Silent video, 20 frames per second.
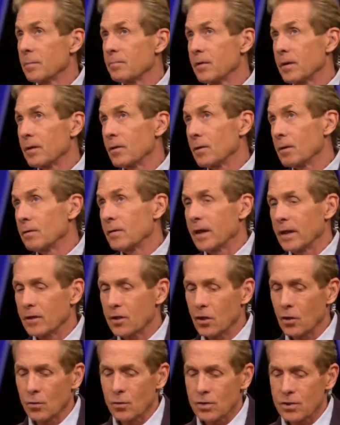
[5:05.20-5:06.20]
up there on that
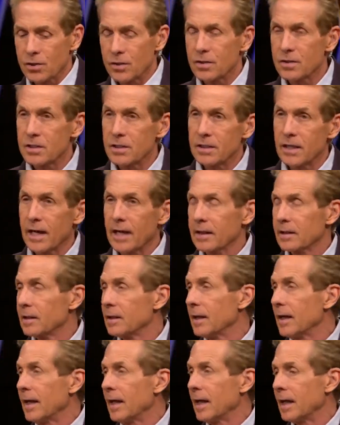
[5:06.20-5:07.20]
coast in
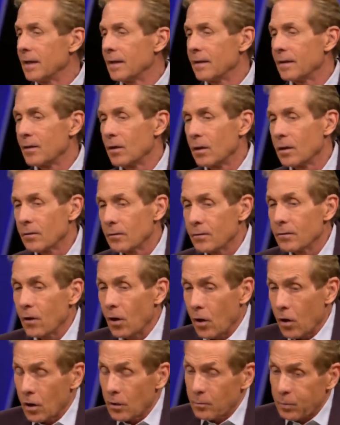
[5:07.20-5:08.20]
Seattle. And the
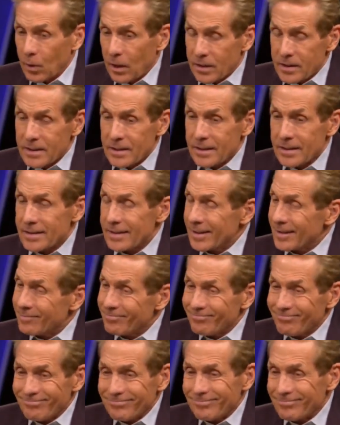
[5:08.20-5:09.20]
hard place is that
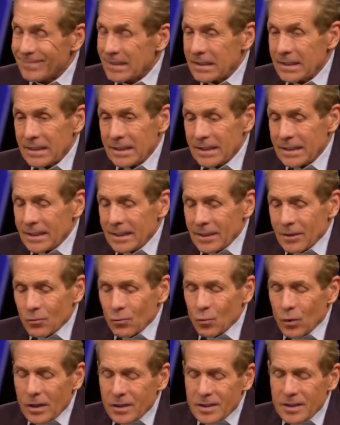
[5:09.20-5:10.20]

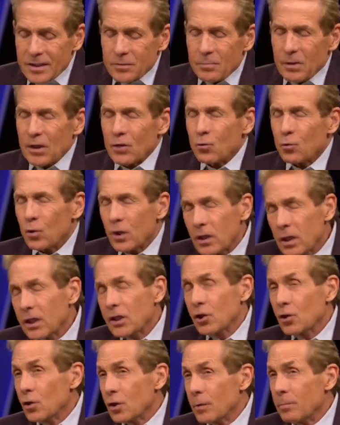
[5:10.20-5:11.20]
Russ has been really
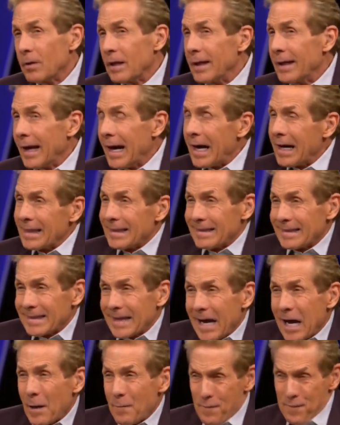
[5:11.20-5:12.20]
good, but not
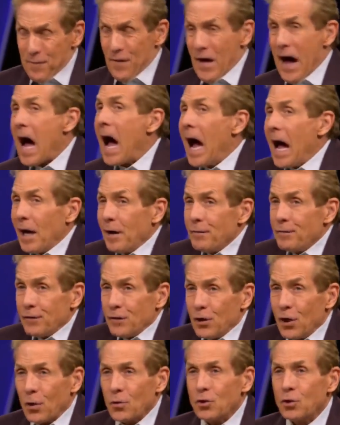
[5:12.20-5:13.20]
top 5.
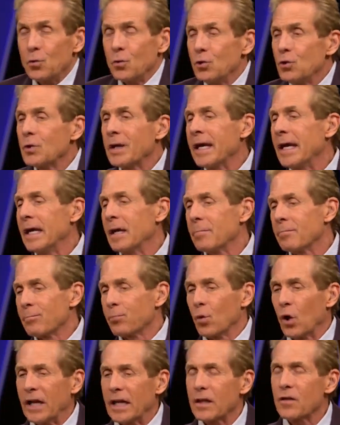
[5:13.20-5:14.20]
You know, you can't
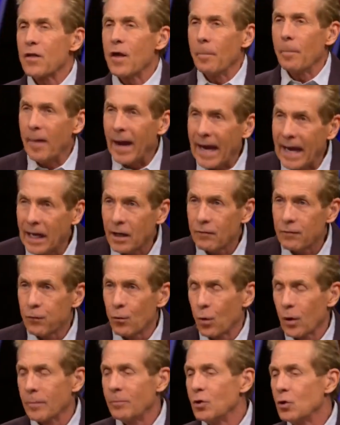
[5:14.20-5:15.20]
break the bank
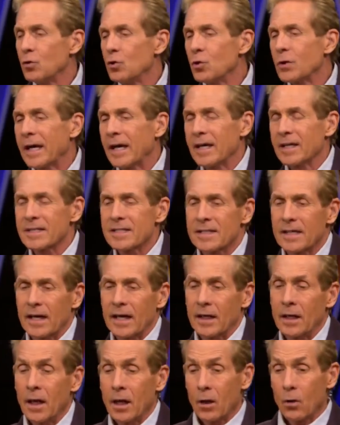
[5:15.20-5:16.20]
for him. You can't
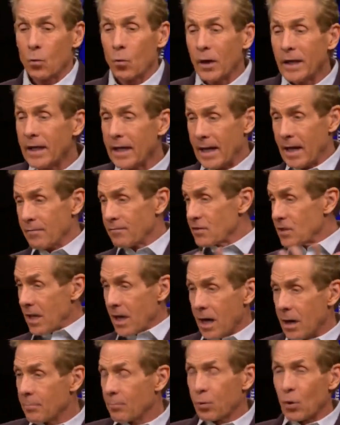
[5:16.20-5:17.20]
say, we have
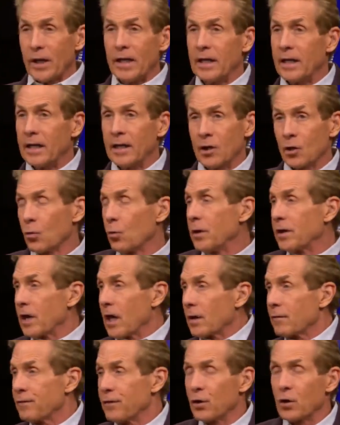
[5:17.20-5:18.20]
Tom Brady here and we
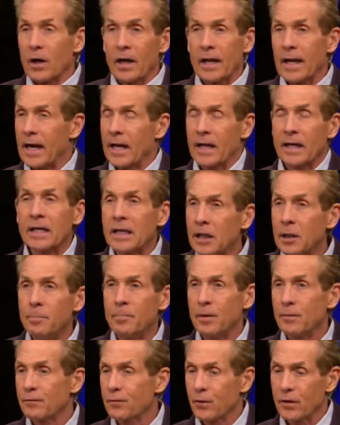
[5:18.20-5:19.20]
got to figure out how to keep
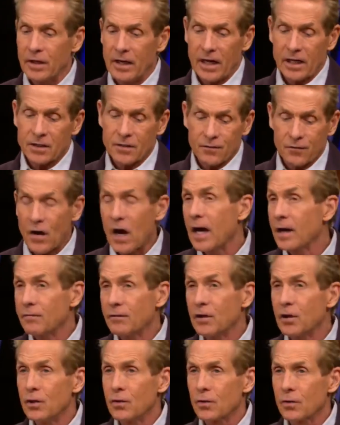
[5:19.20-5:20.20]
him for the next 5
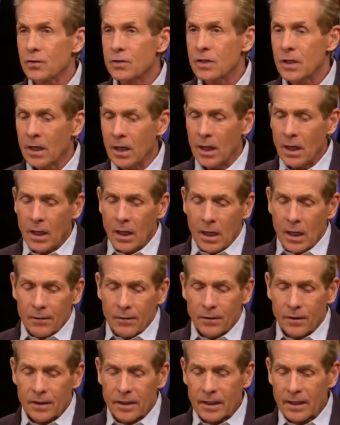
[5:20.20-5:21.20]
years. No.
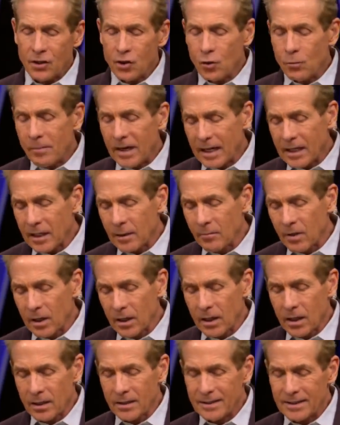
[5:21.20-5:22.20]
Can you make him
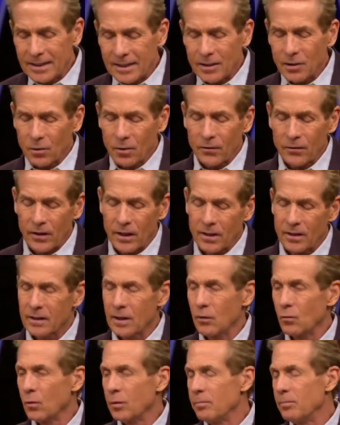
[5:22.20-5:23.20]
a deal
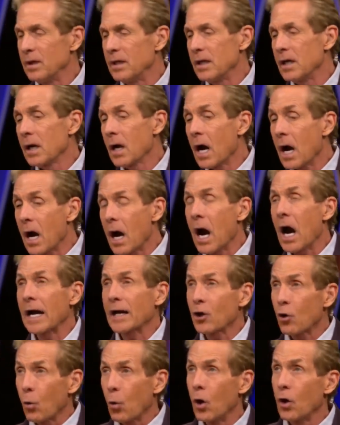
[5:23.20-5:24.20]
that would be high
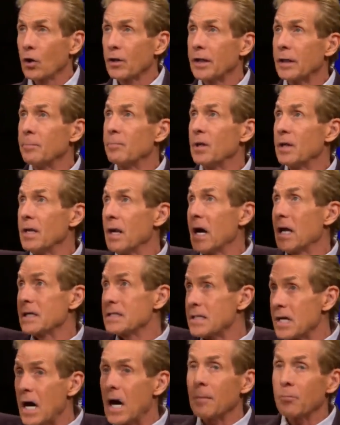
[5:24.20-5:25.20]
quality but not
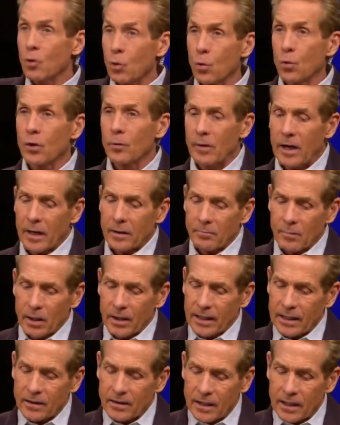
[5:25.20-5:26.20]
top quarterback
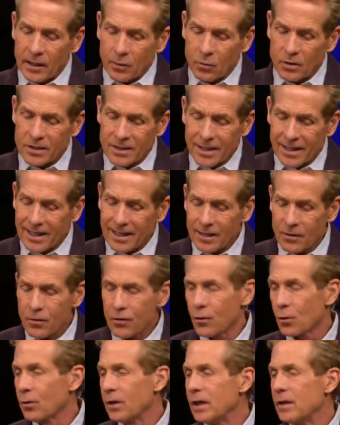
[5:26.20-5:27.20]
money that he would take,
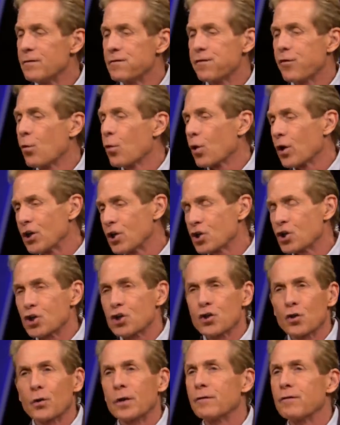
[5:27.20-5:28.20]

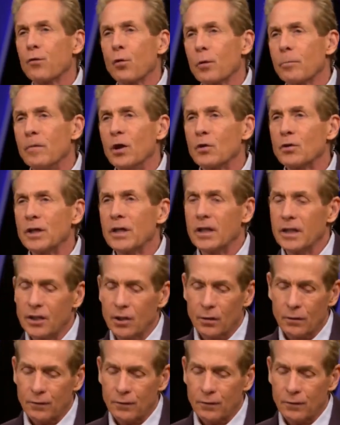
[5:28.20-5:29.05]
34 million a year